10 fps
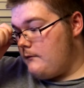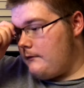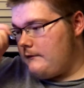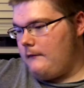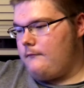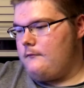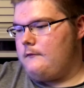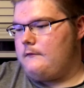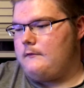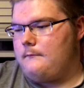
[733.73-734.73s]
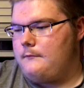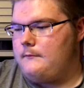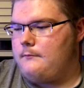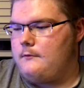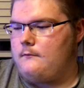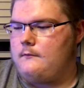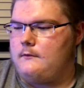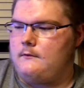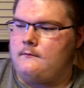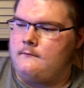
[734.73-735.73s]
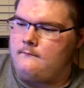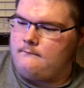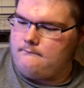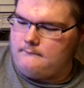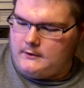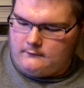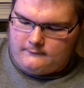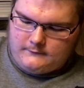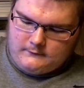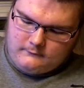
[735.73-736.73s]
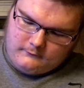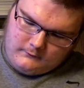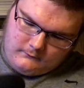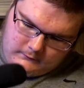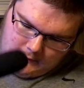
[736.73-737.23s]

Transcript: except for just simply putting on the microphone, show you what that